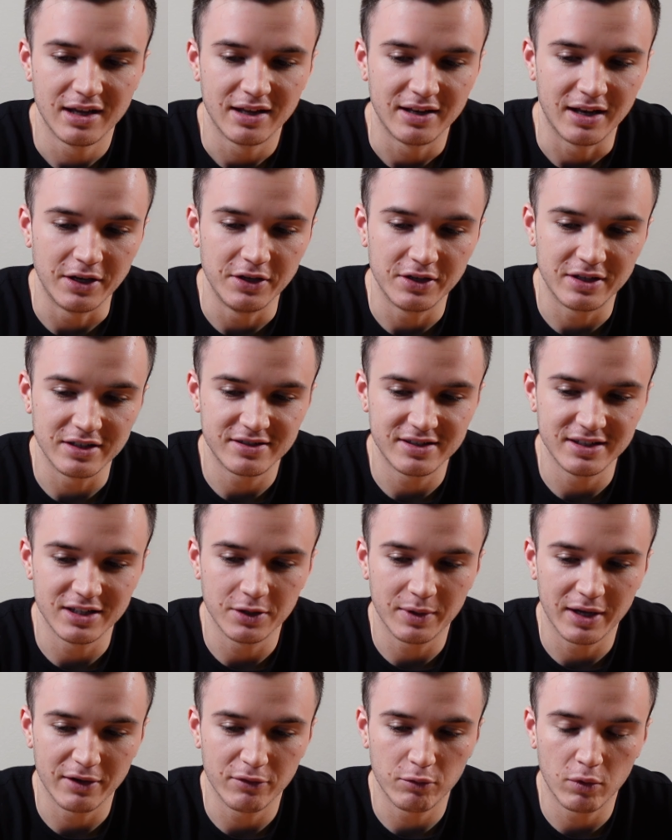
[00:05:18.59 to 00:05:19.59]
Now you can see that
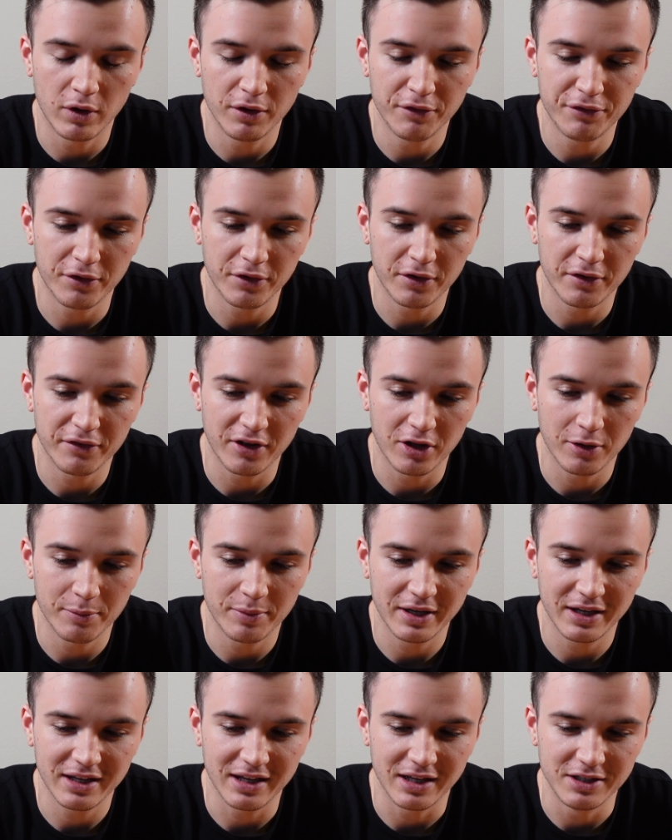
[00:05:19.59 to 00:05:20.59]
we have one photo
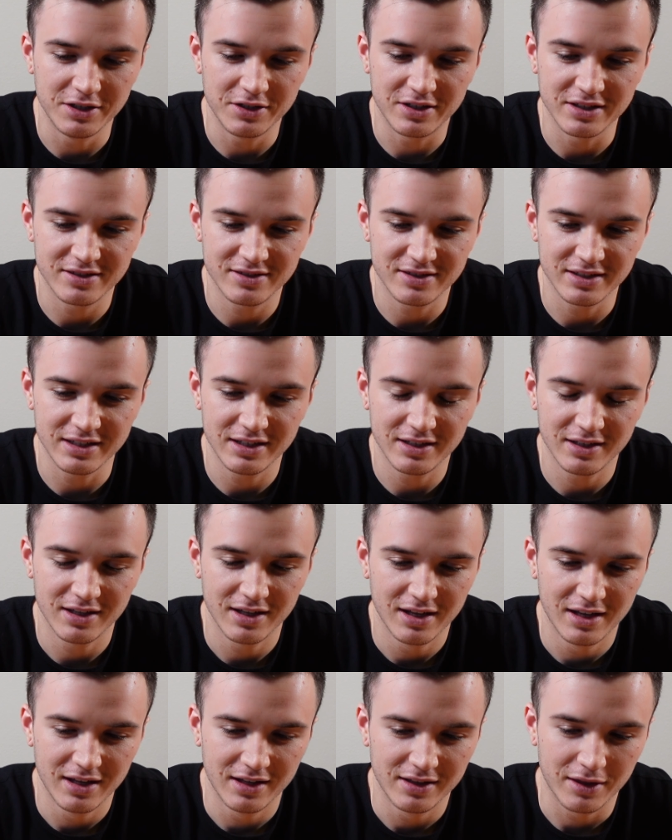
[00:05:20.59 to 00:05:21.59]
developing, and you can see
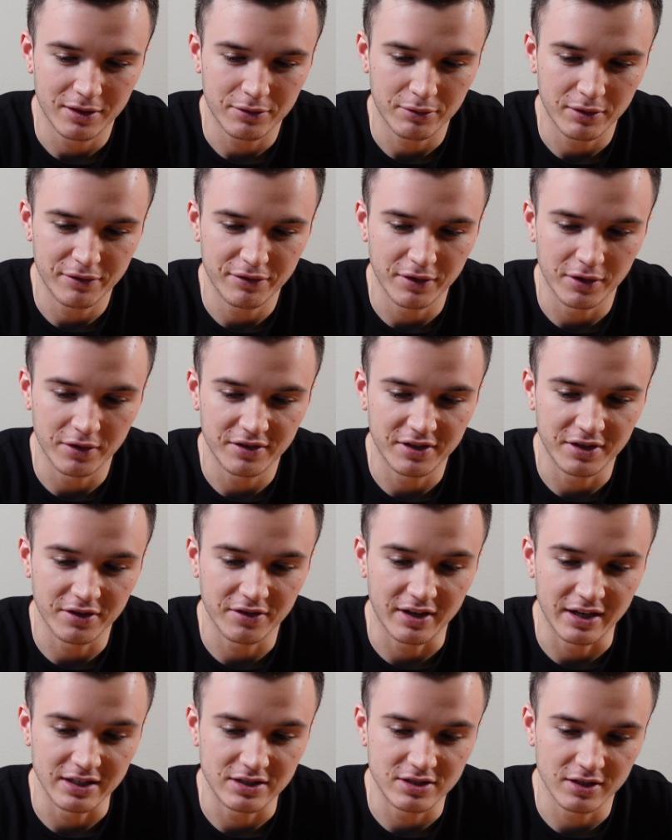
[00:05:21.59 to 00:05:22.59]
the 3 photos here
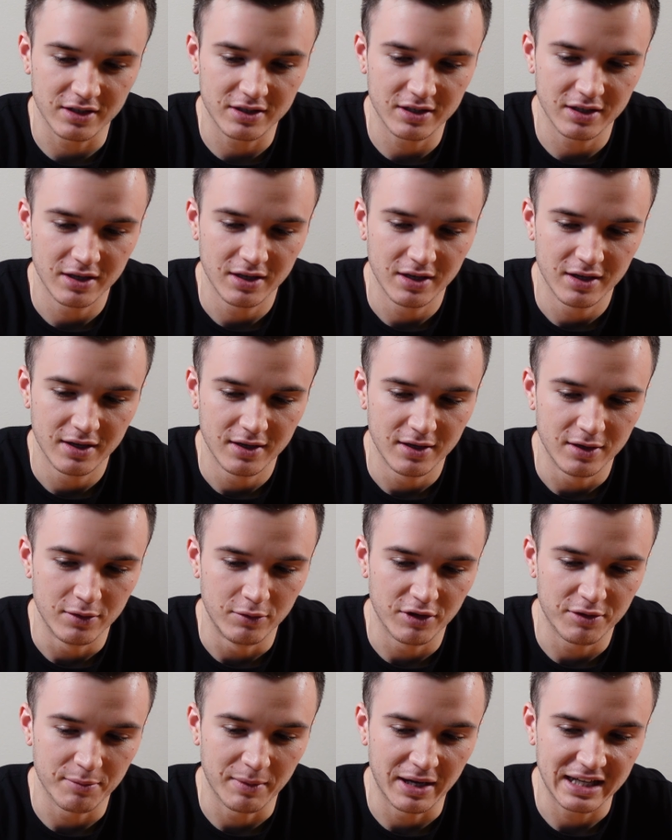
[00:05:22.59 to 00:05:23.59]
that I took
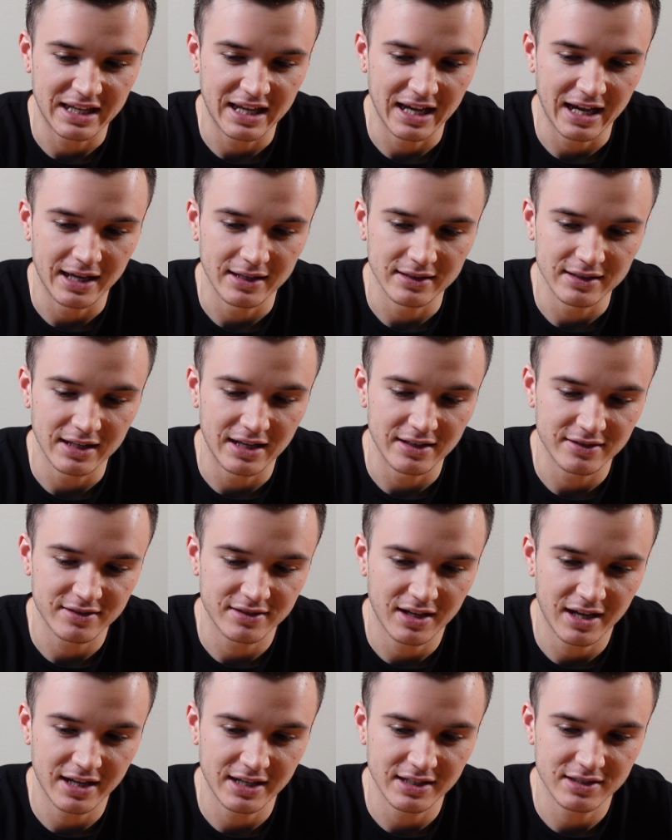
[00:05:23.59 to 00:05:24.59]
with my cat last
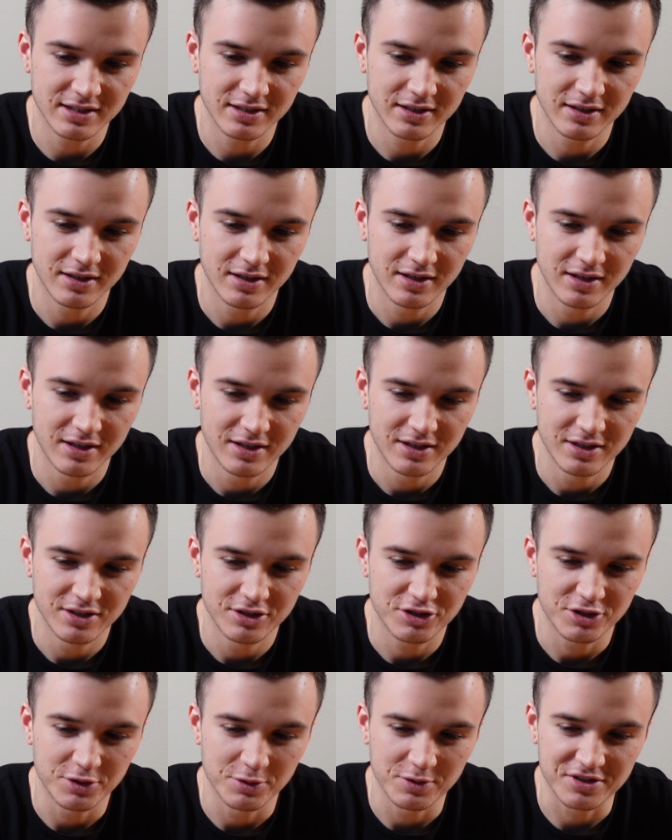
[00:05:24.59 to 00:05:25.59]
night.
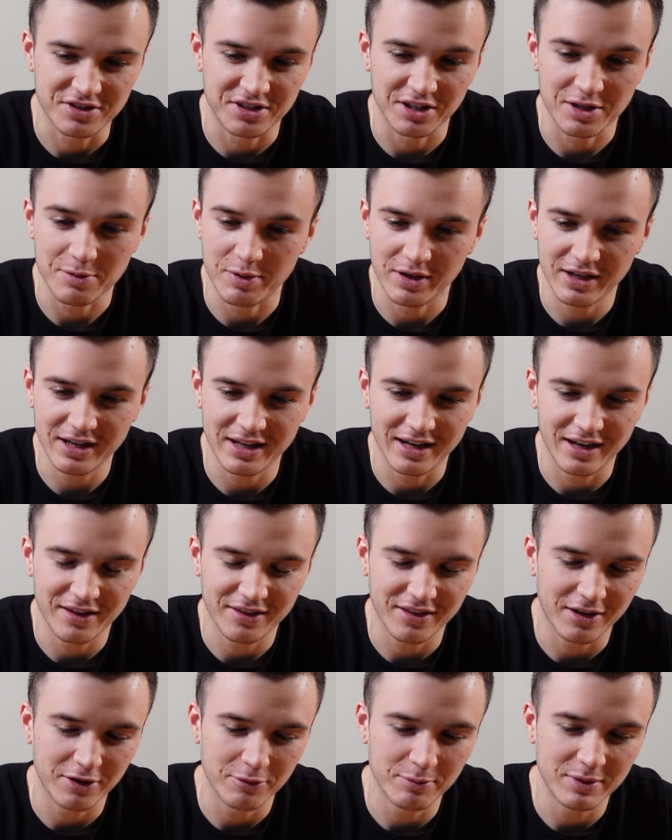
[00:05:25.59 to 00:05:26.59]
She was sleeping, and I
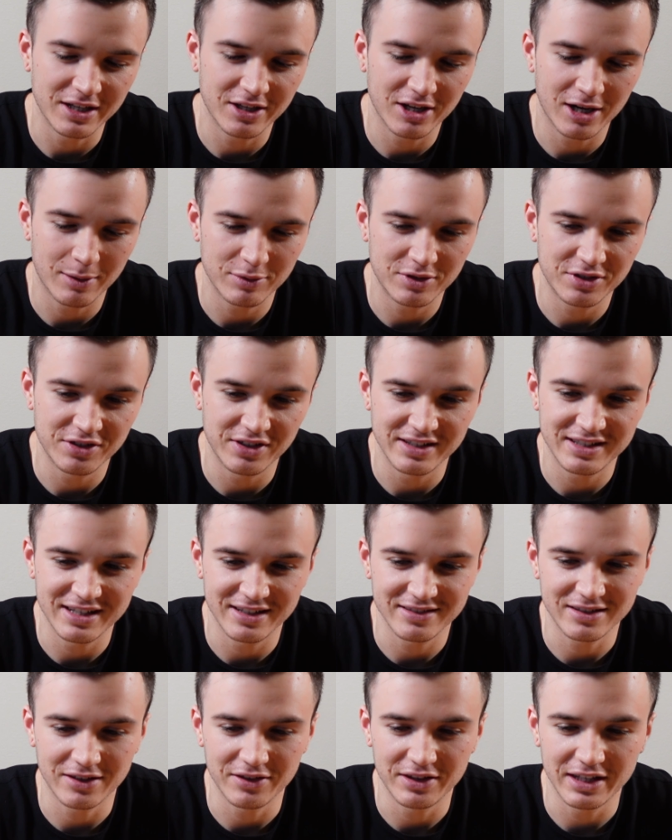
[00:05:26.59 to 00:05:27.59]
thought it'd be a good opportunity to
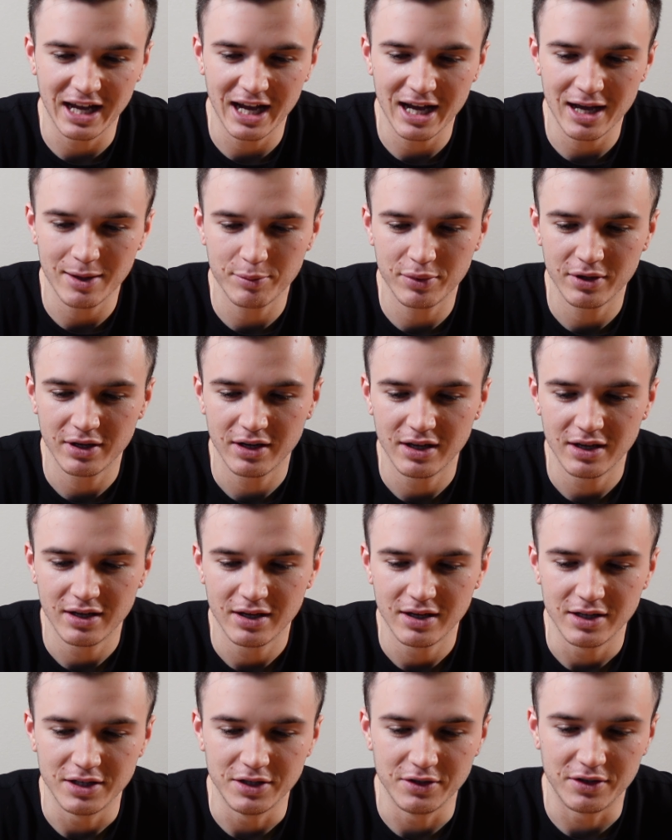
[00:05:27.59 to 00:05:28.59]
test out the app.
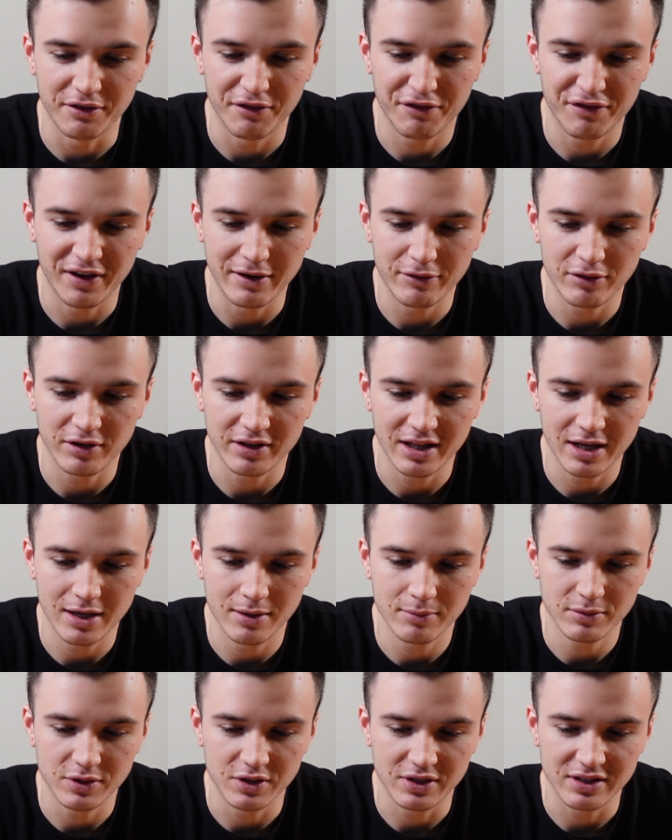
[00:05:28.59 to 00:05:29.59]
You can favorite
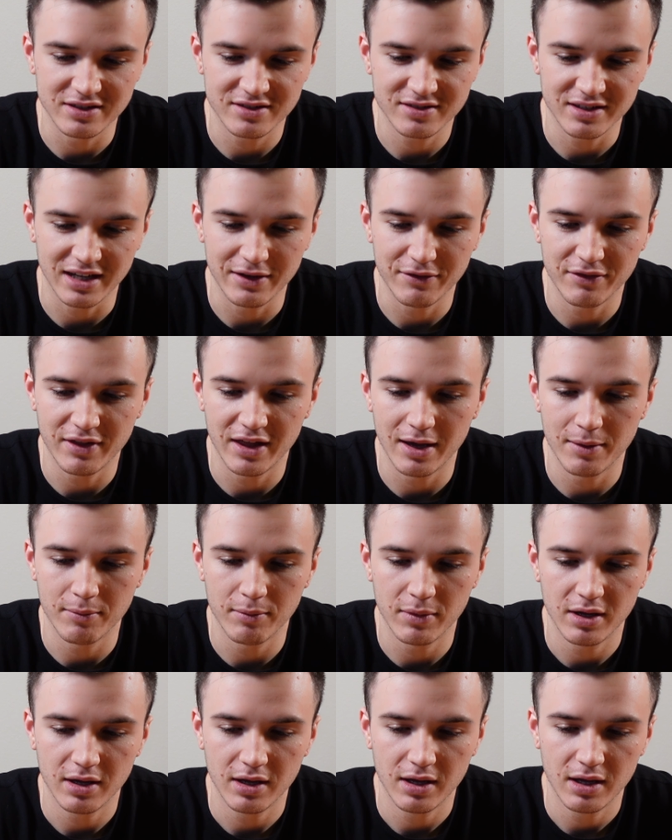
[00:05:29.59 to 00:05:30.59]
them, you can save them,
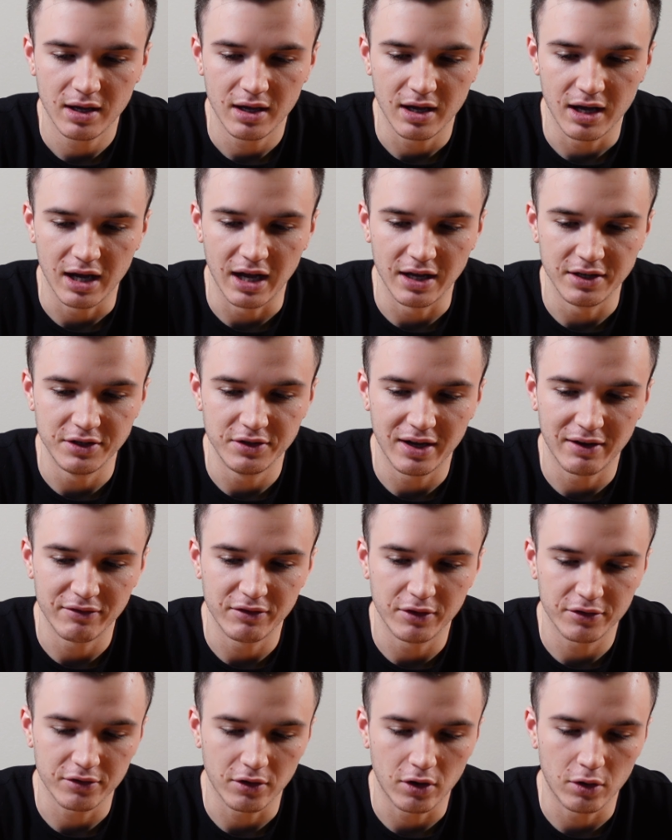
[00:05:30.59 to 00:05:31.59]
and you have
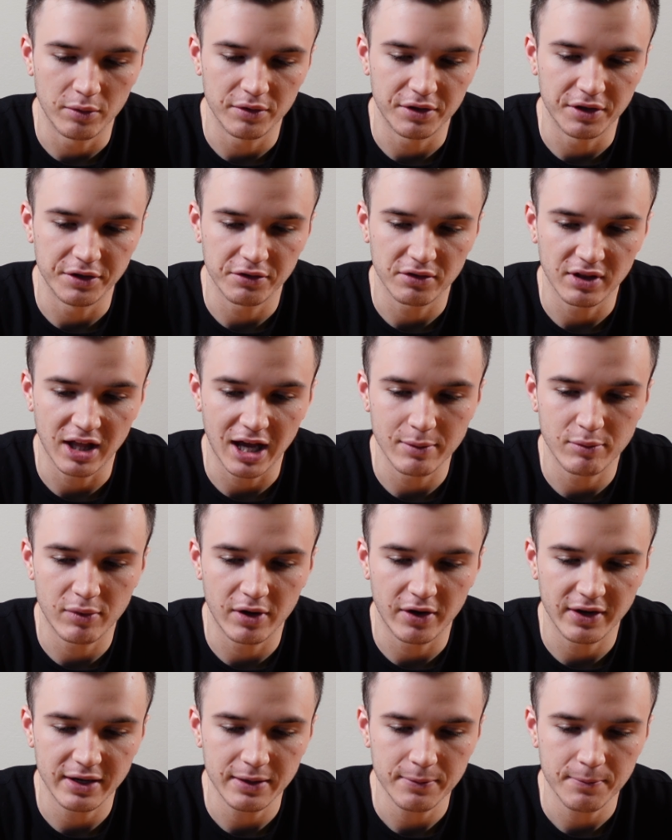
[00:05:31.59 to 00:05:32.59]
those all within your
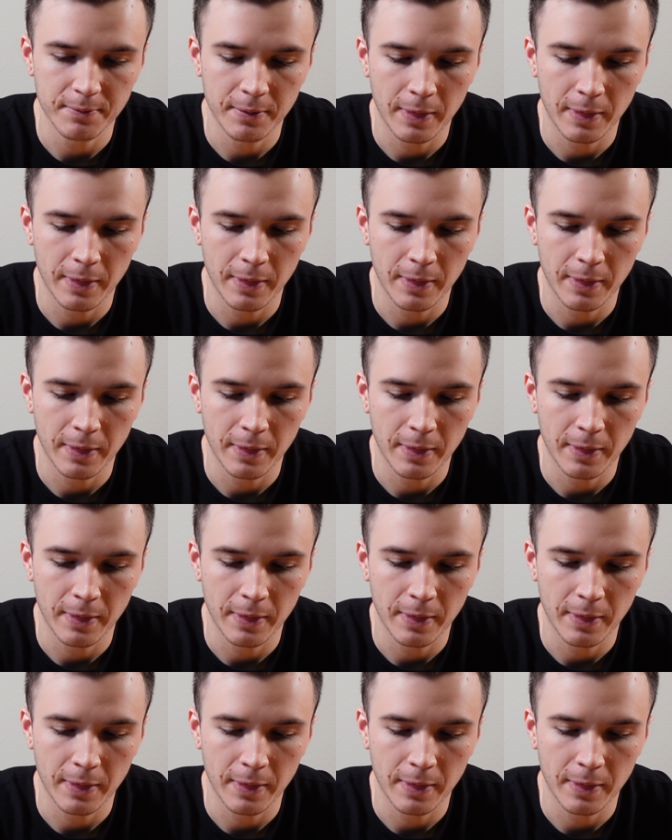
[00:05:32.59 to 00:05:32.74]
library.